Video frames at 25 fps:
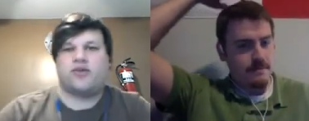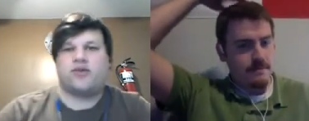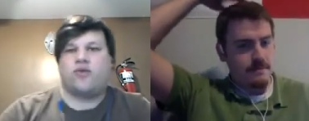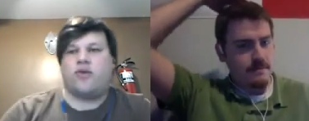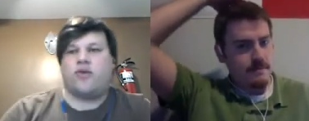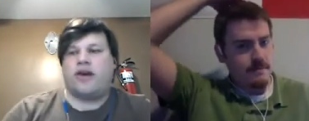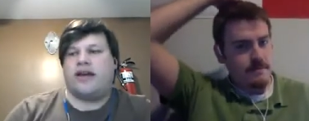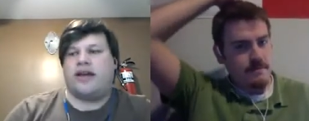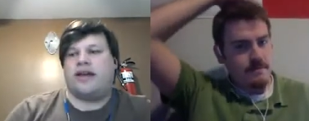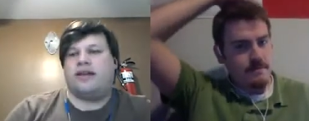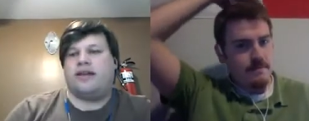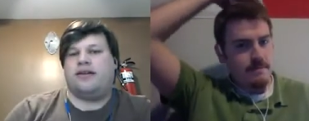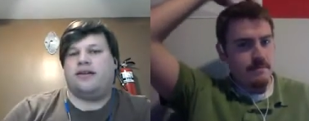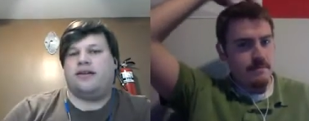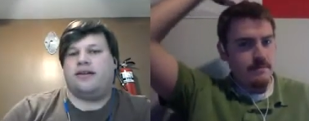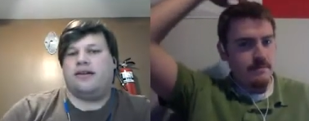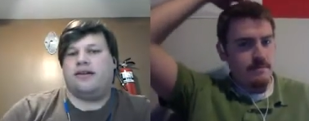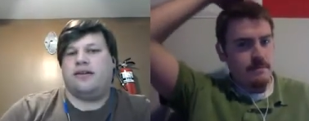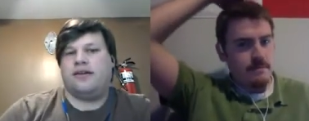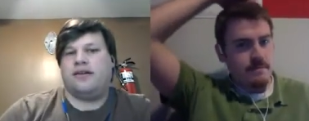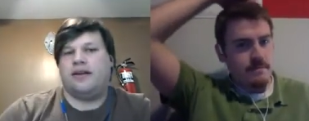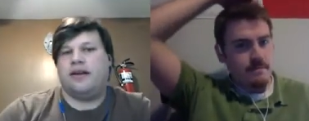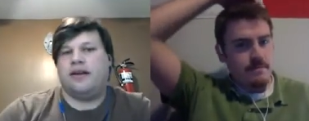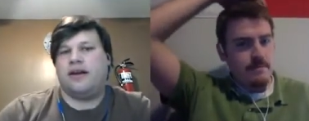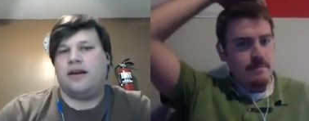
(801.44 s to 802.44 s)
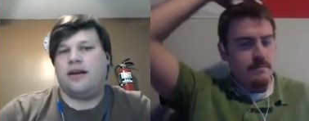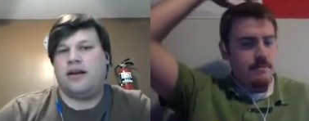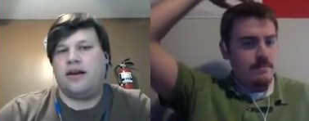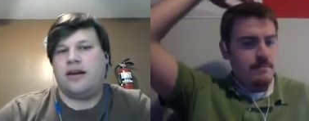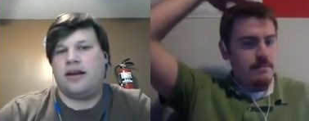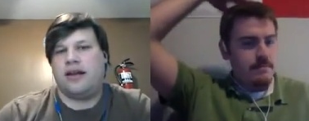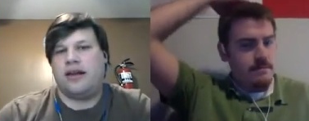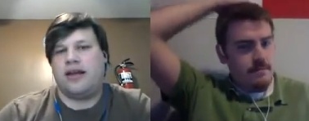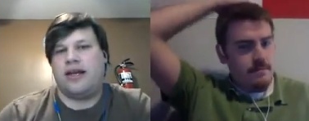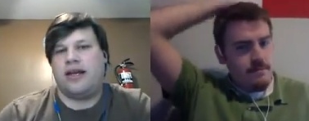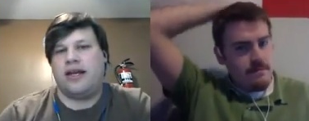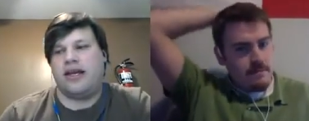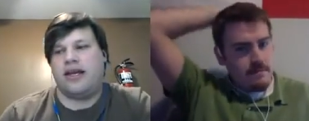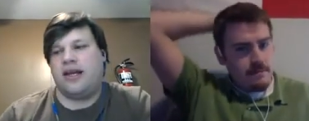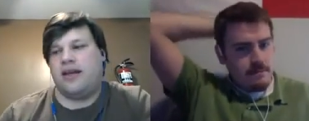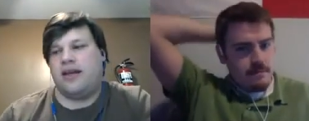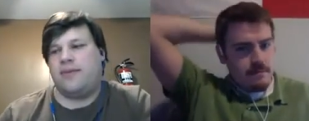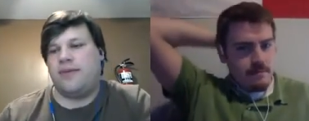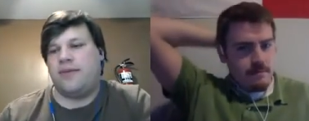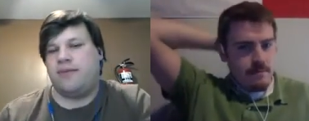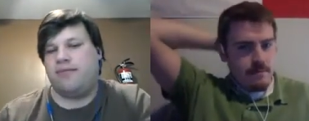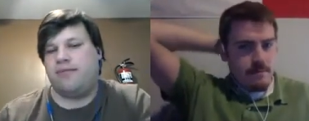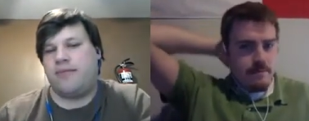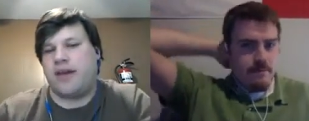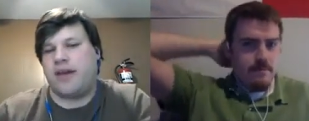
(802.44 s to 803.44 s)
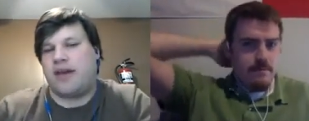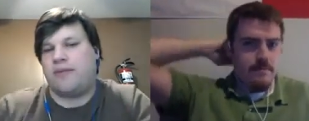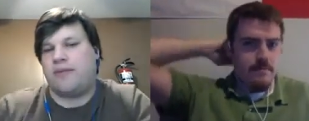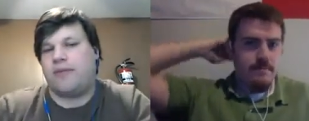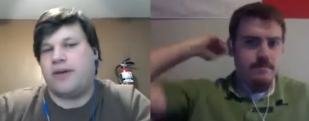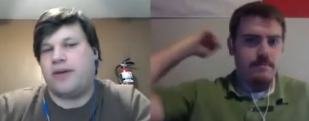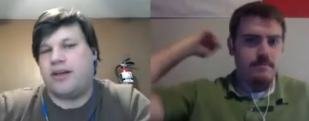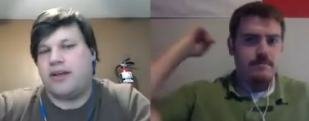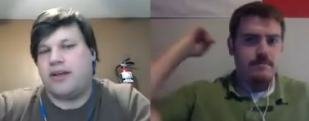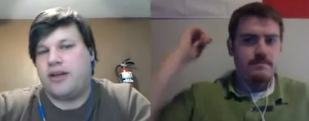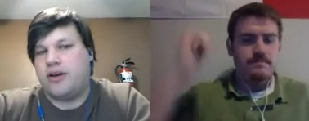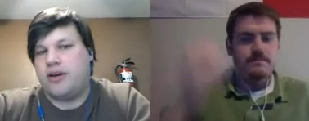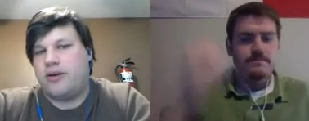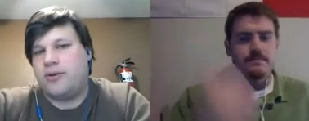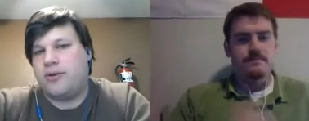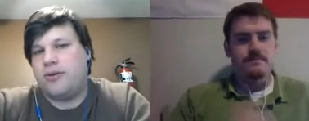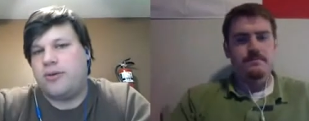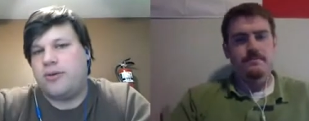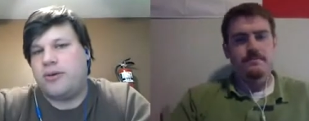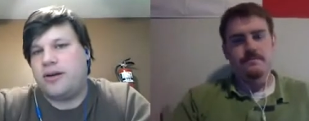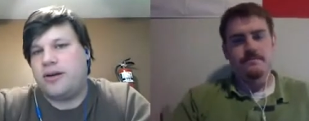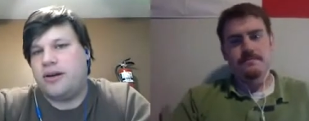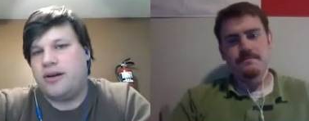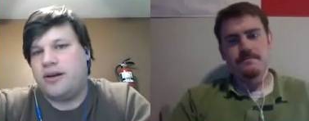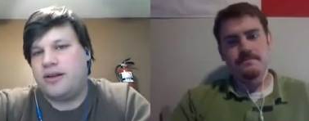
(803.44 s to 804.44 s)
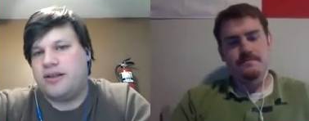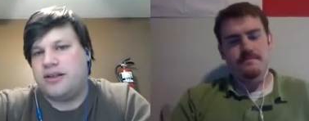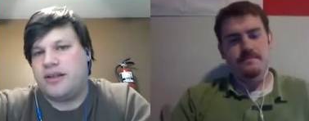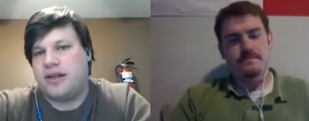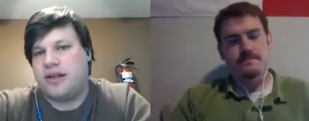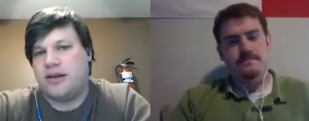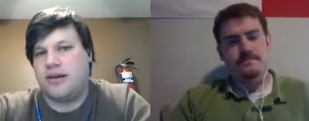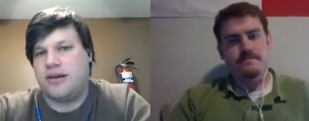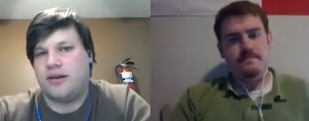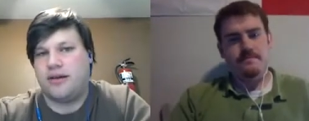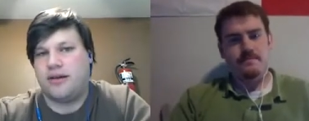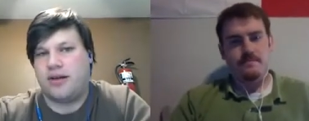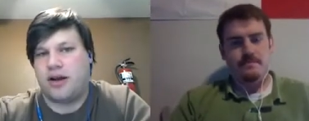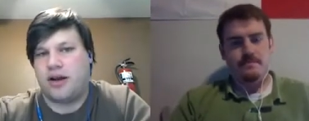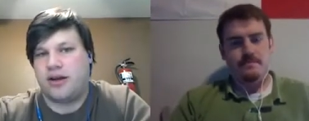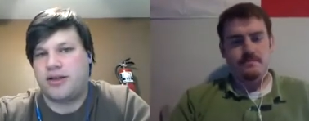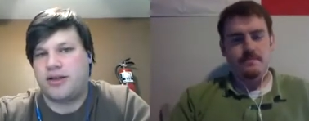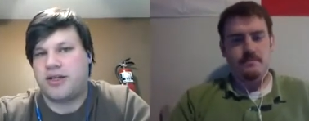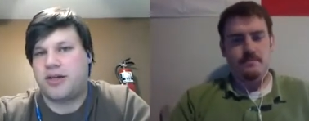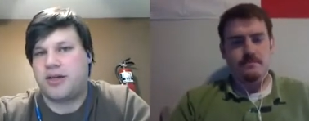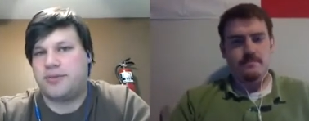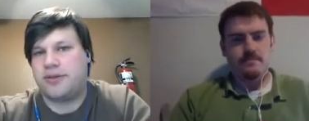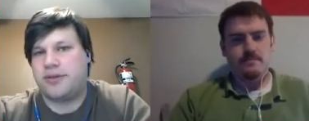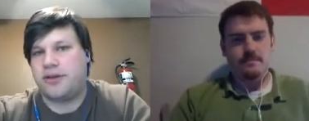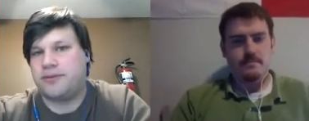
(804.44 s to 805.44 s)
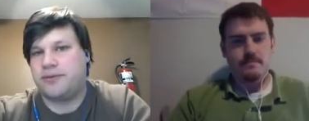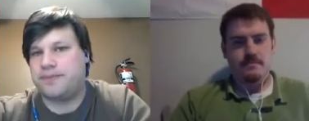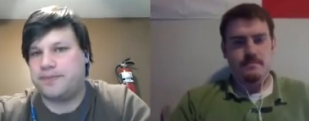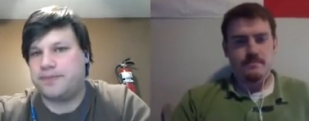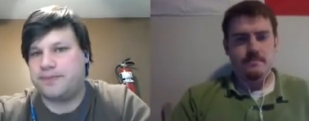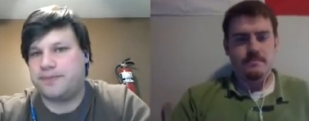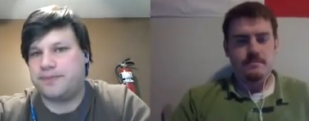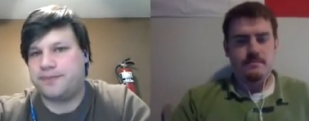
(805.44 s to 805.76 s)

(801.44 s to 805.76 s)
Speaker 1: when him and Manwe go to Utumno.